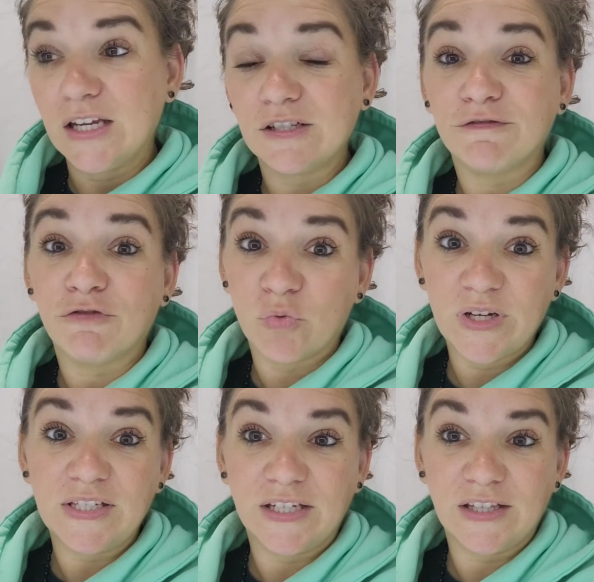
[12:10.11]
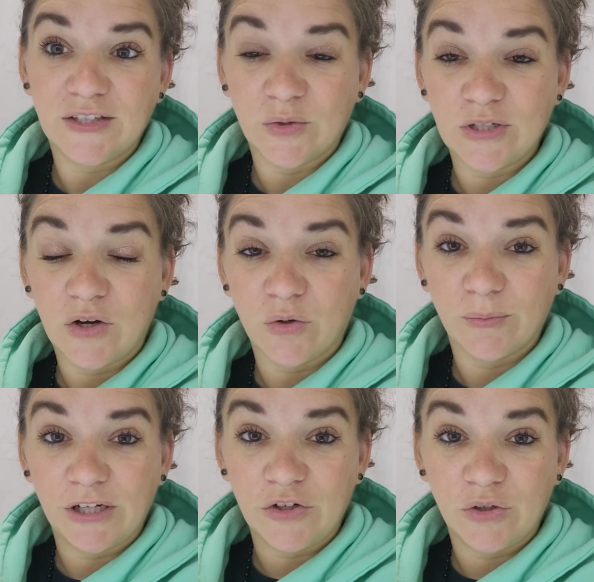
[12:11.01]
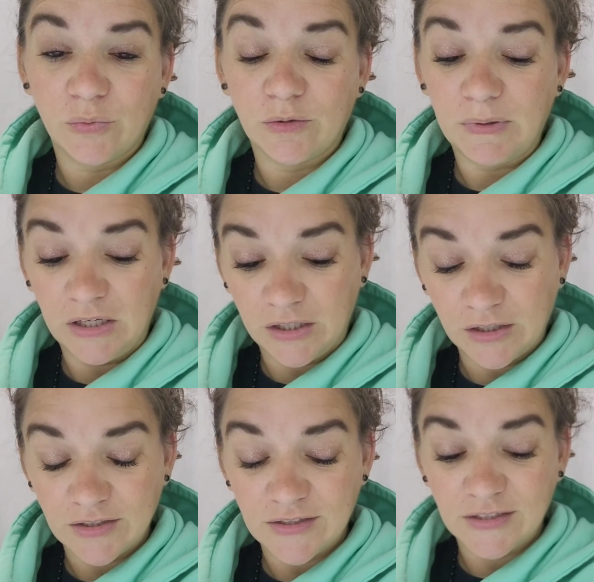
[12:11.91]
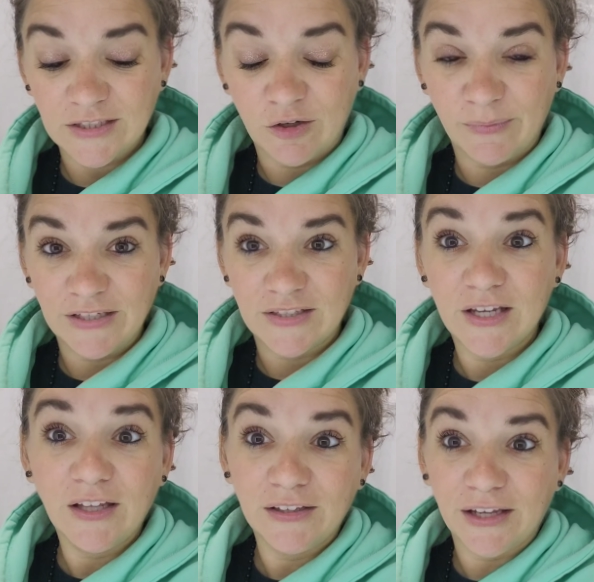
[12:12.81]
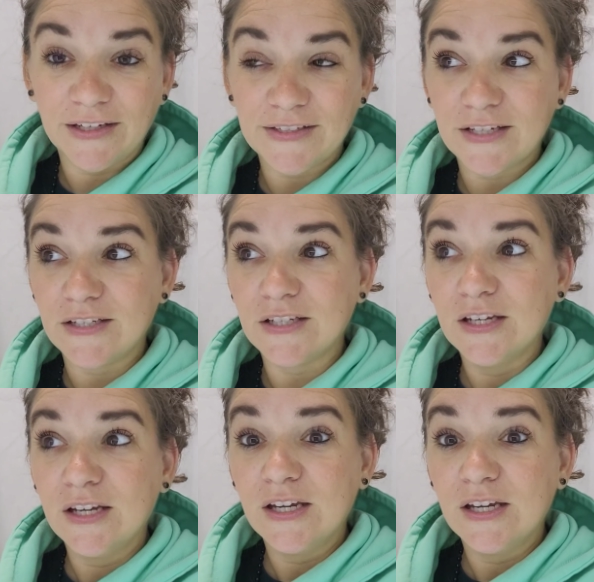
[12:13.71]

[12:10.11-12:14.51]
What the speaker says: it's freezing in this hotel room, and I knew it would be because that's how my son likes it.